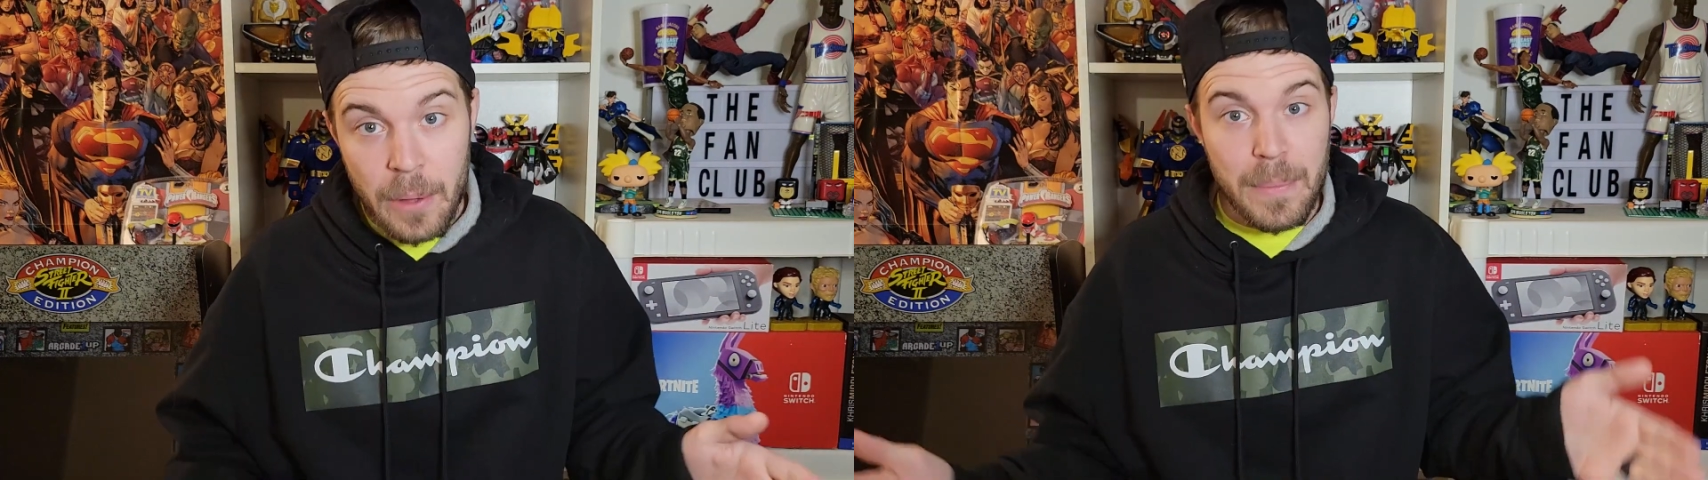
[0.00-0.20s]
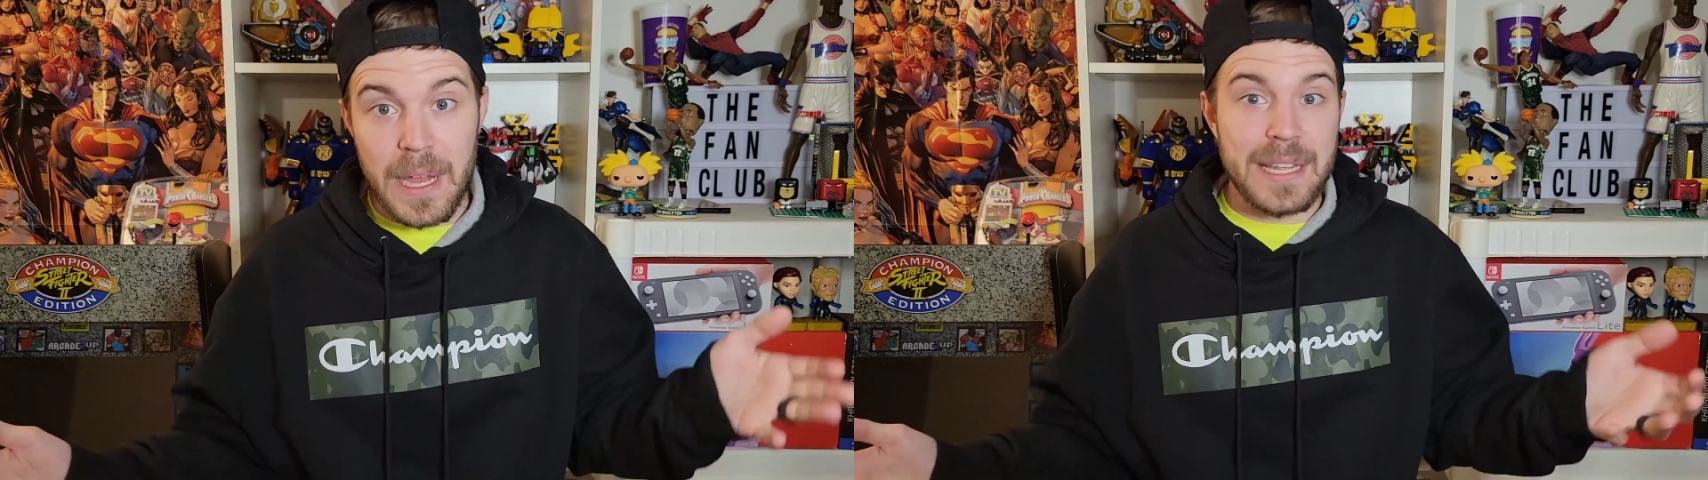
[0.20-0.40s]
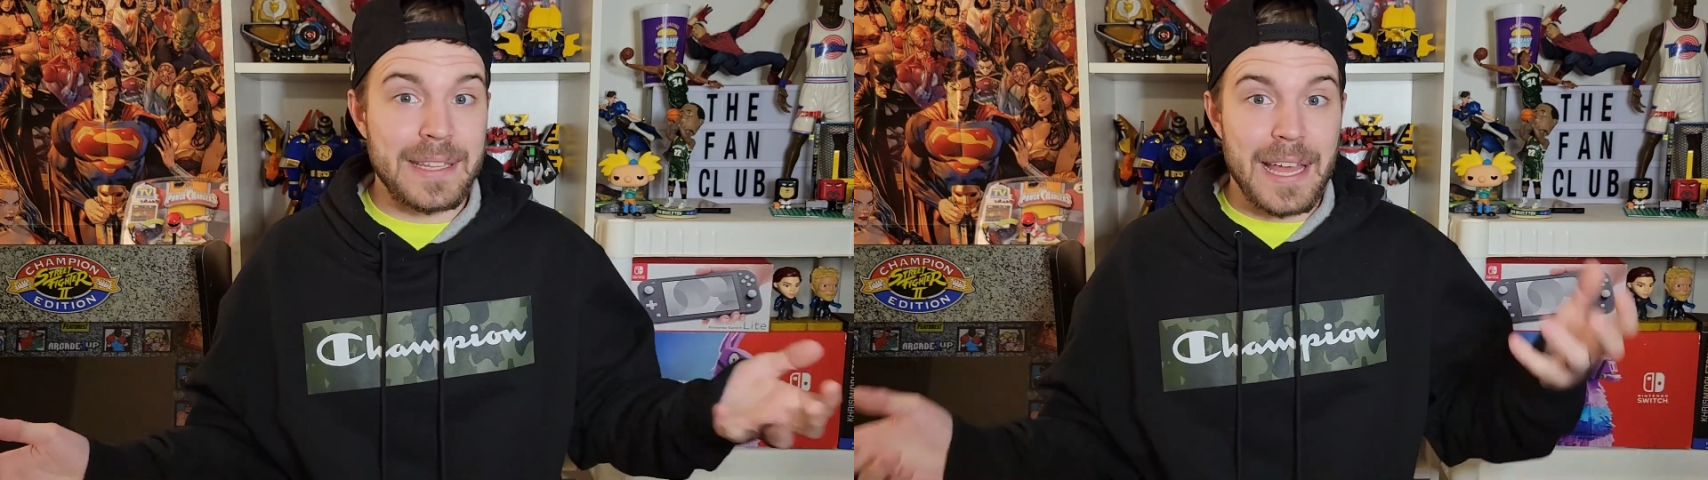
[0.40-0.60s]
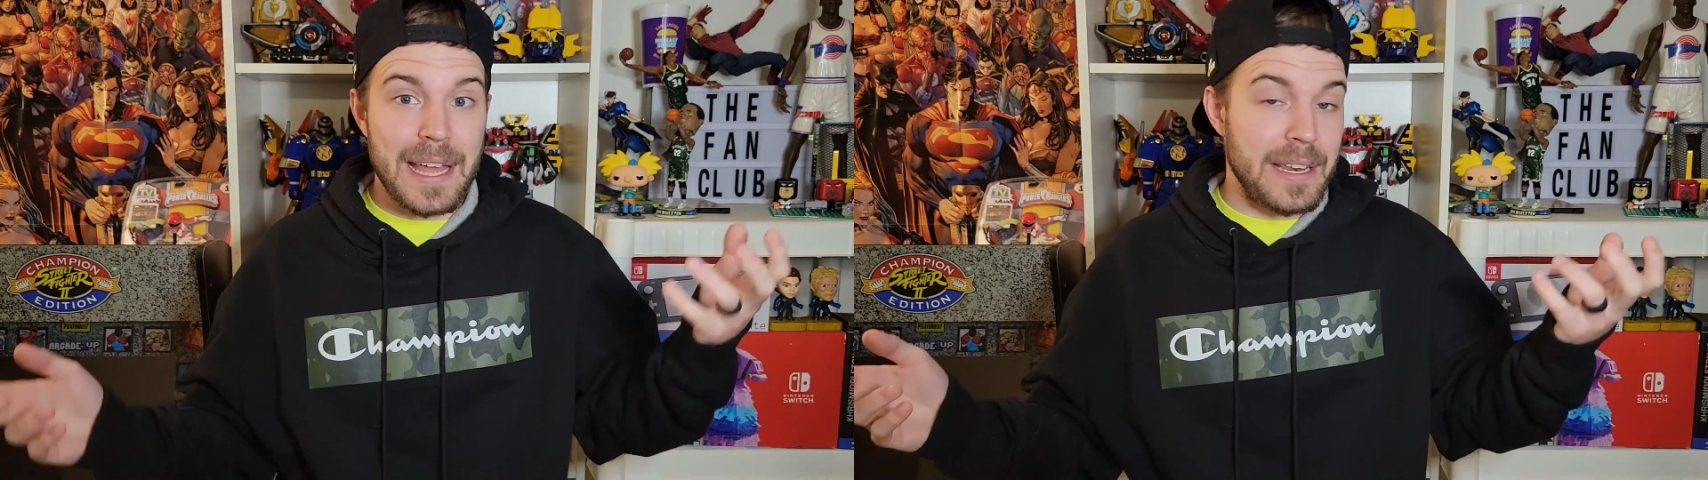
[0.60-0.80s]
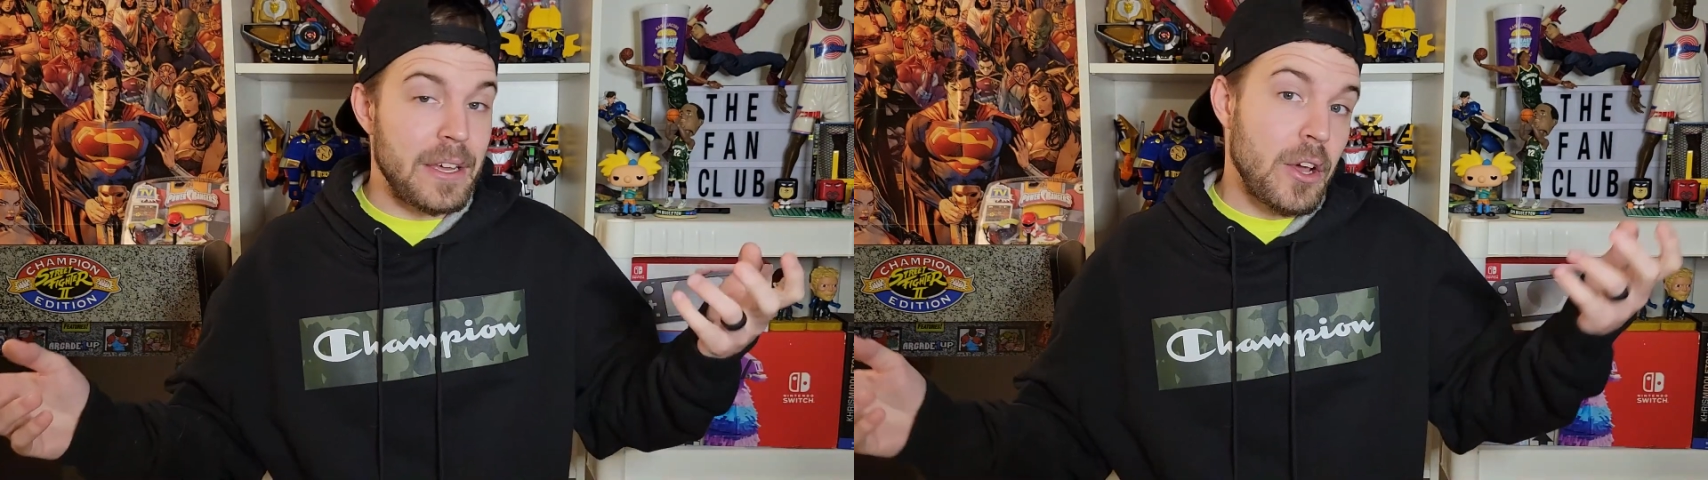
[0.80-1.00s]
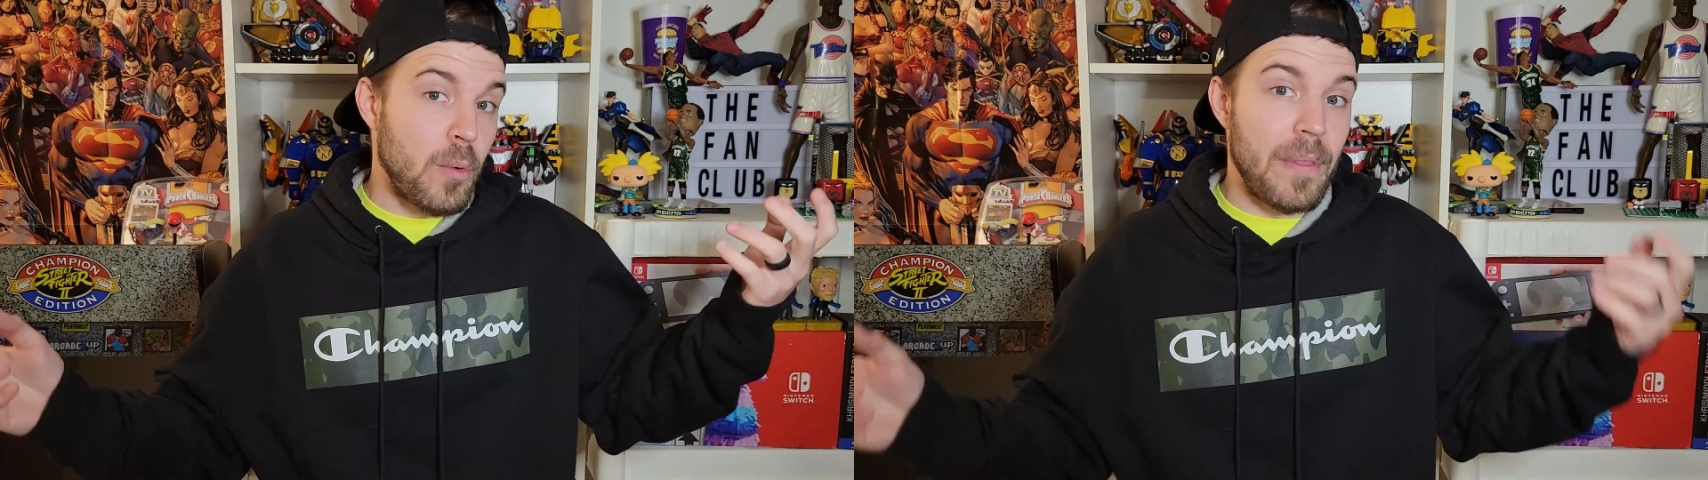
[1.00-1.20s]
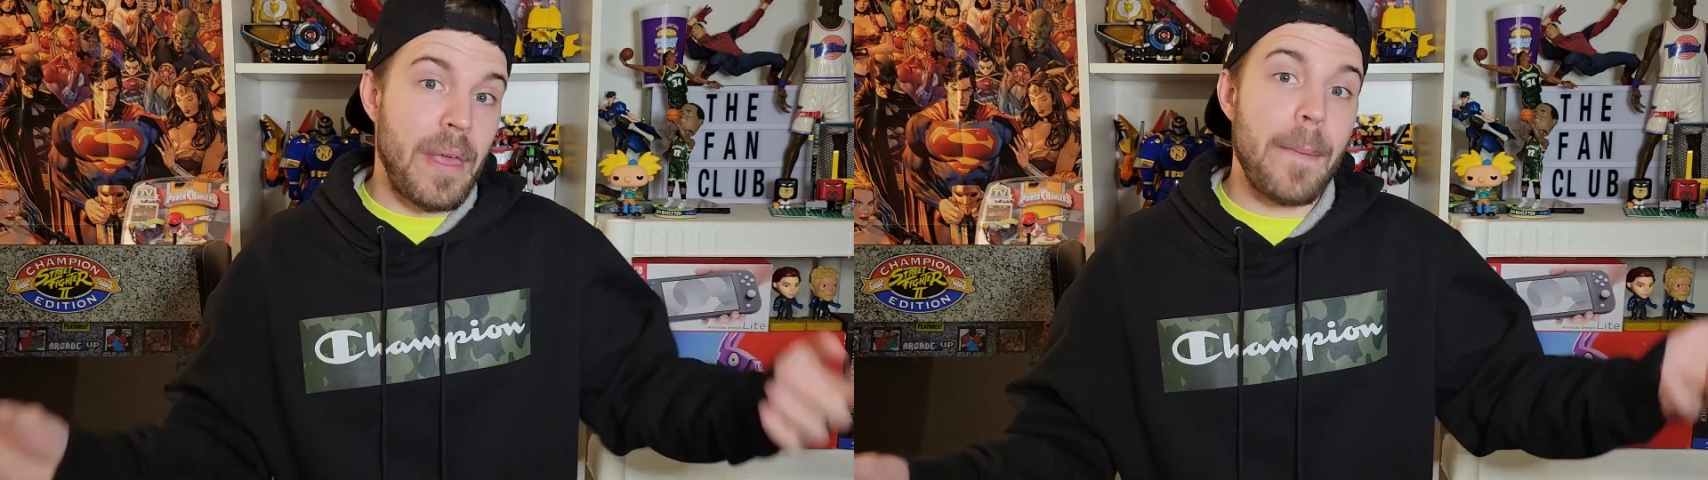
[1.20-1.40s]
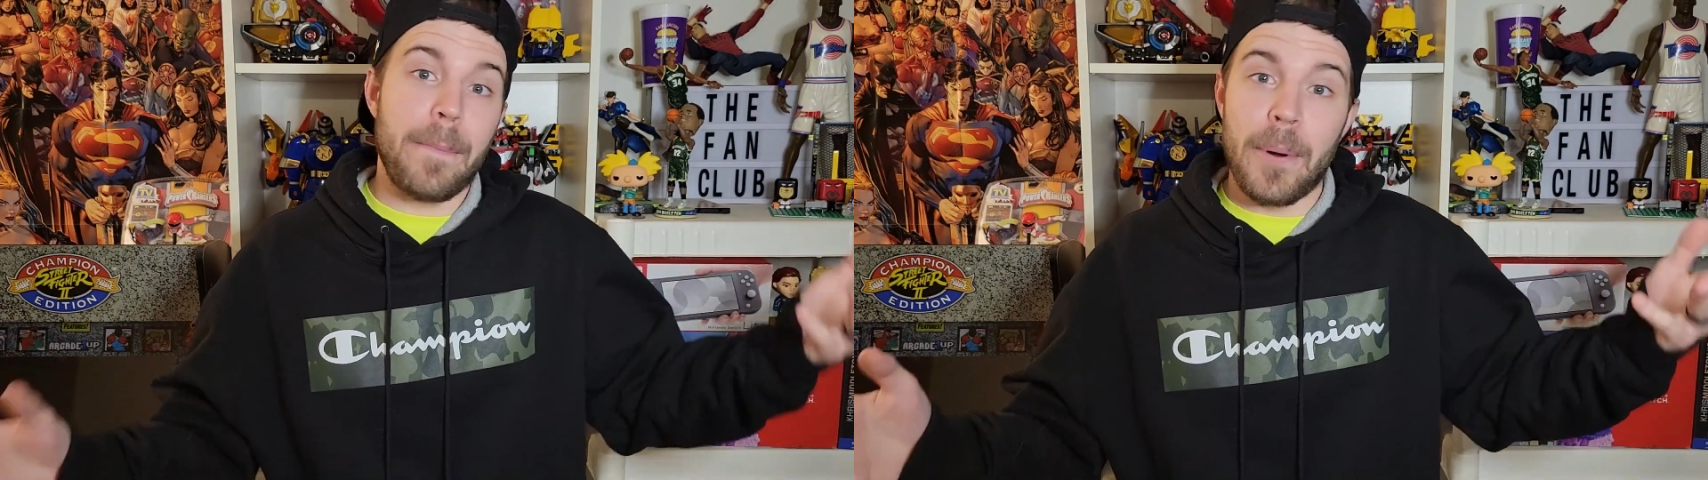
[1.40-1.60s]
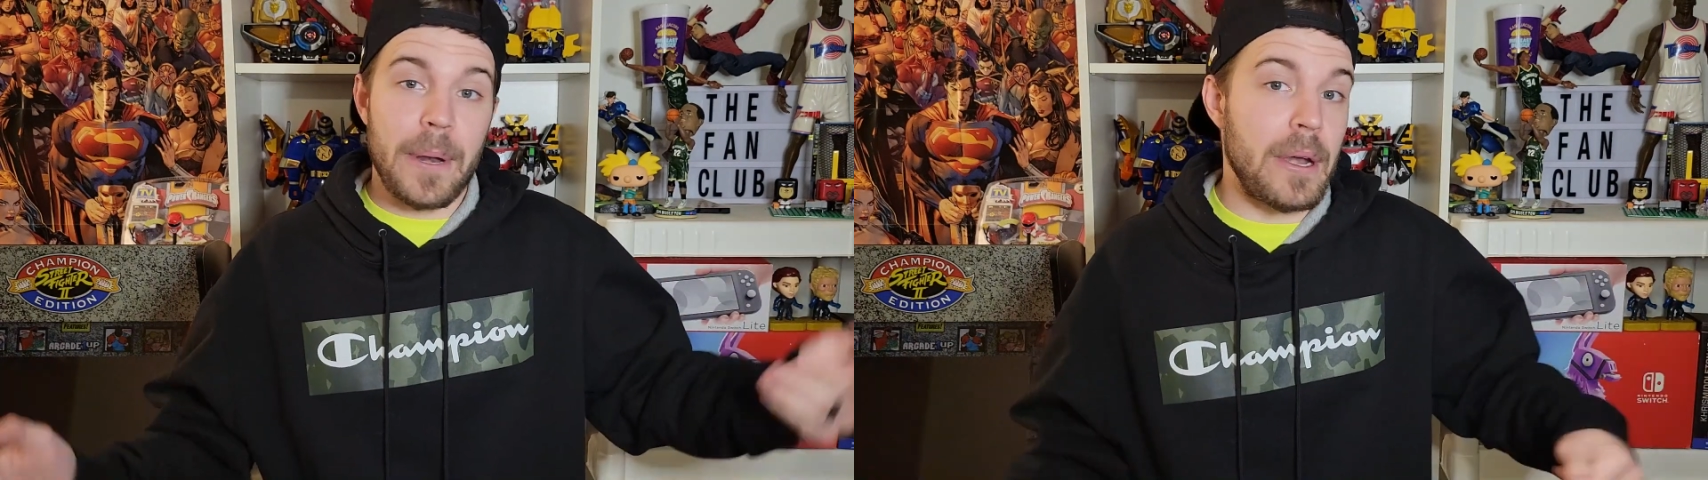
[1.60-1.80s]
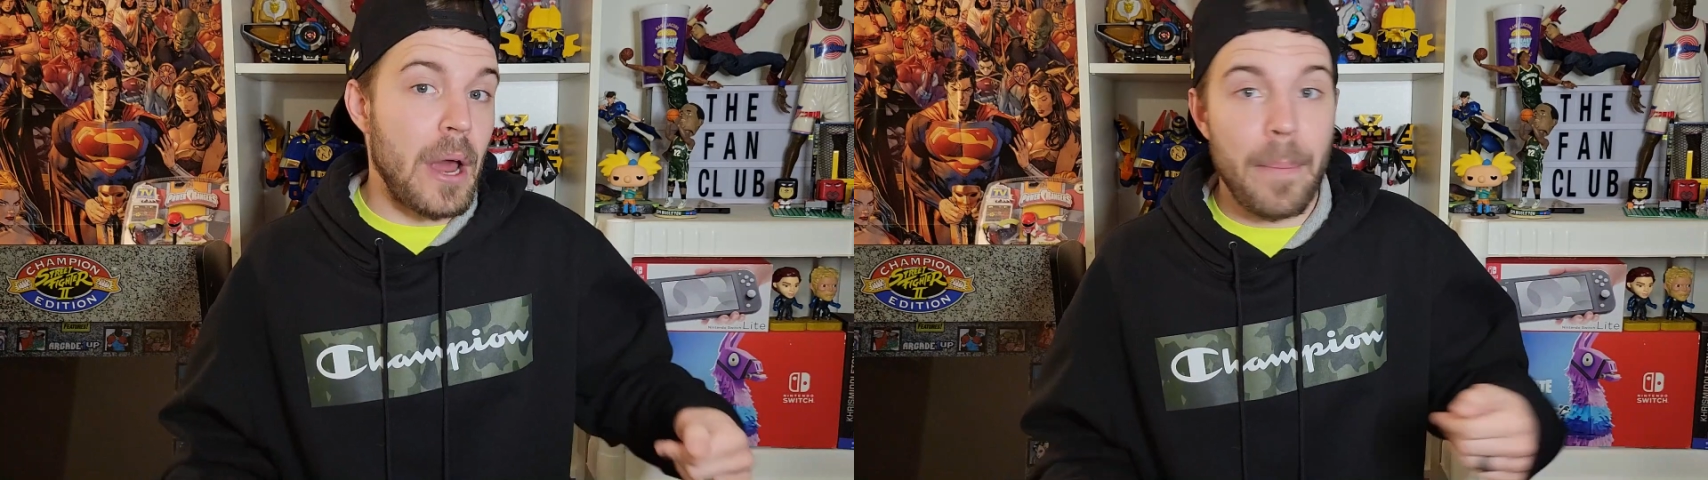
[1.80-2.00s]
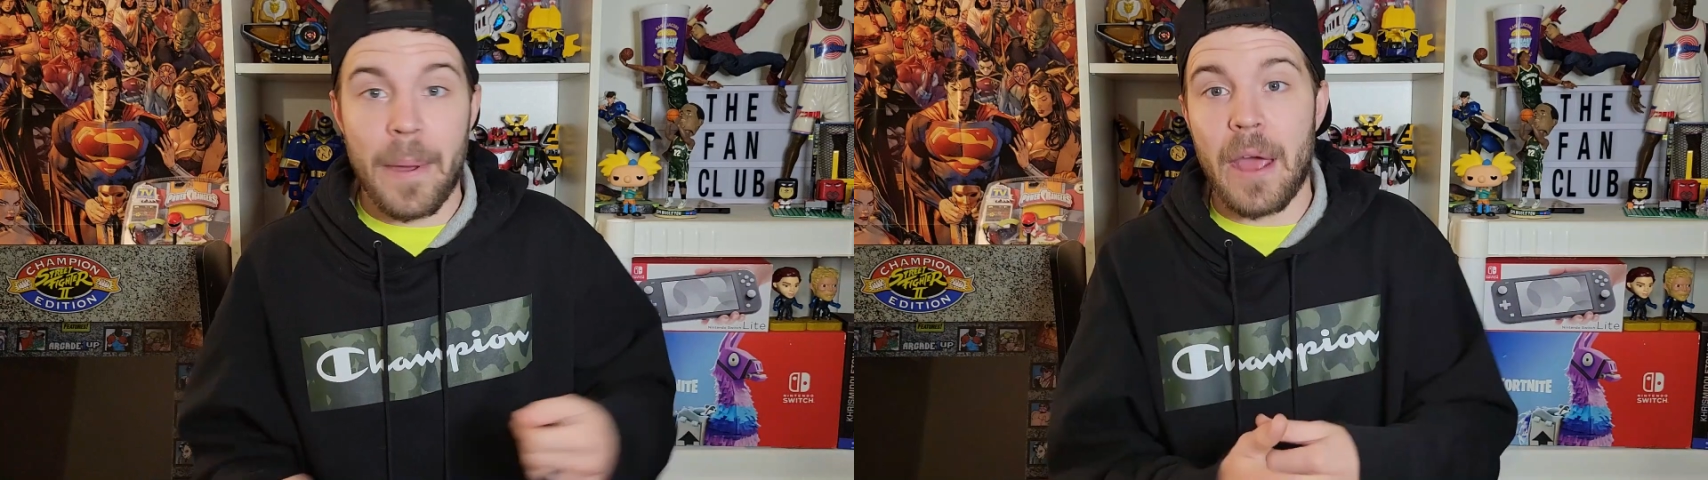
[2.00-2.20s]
meaning that when they put it up,